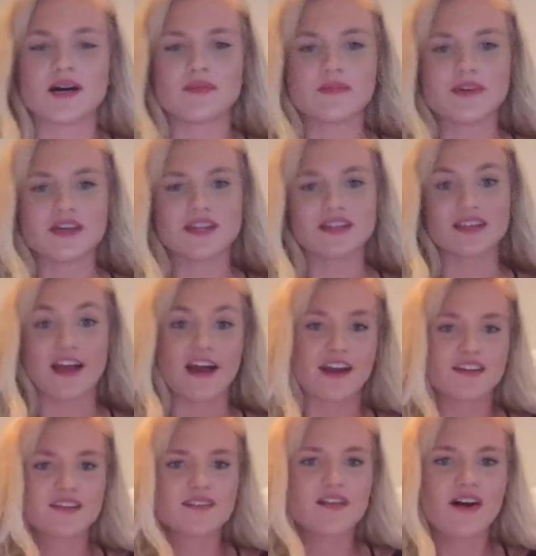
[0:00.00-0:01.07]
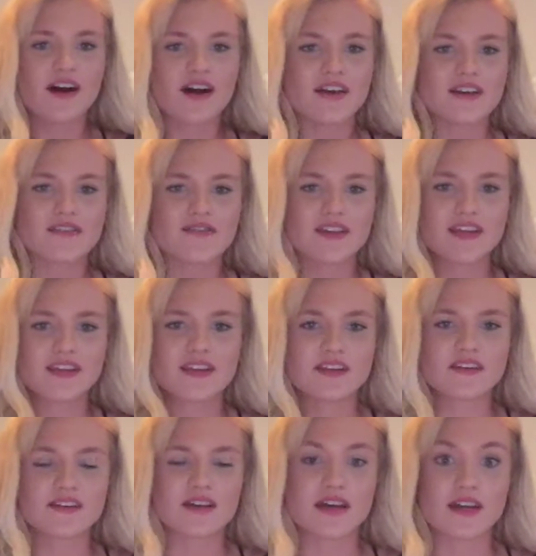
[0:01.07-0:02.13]
It lagged a lot if they
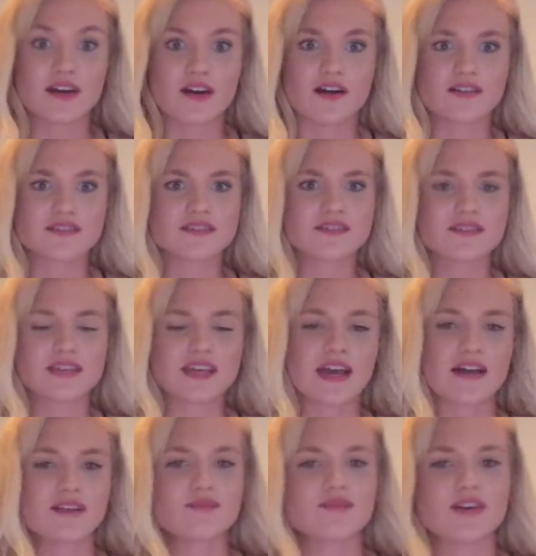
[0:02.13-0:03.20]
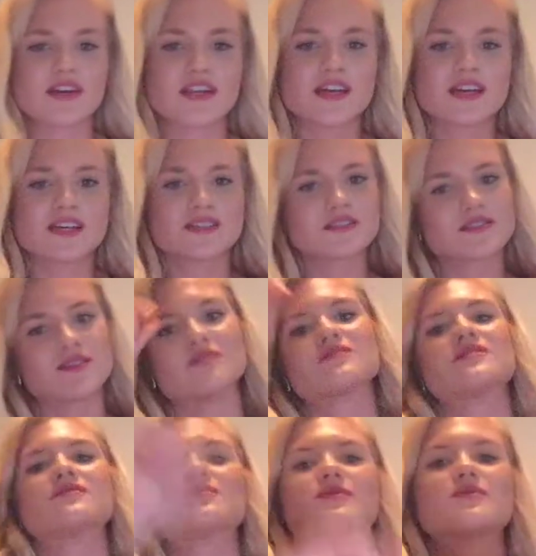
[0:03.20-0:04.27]
didn't constantly calibrate it, so
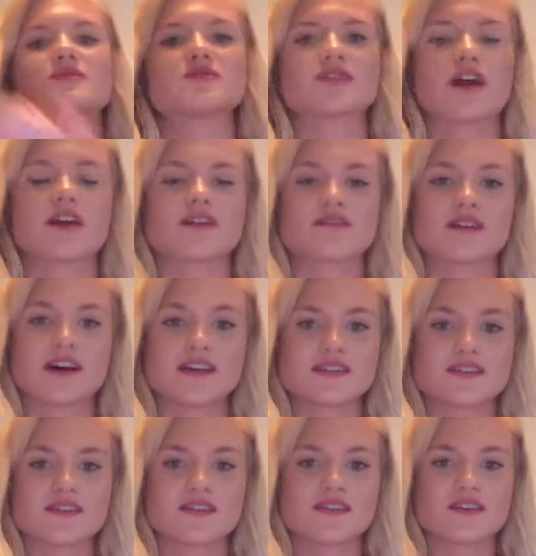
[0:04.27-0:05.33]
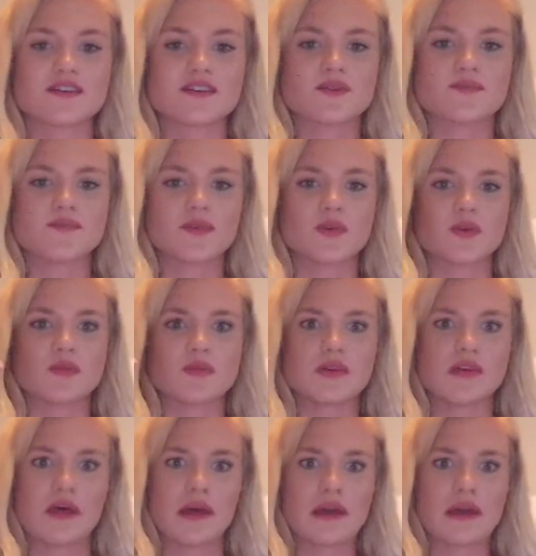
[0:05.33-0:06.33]
if we would try to write something, it would be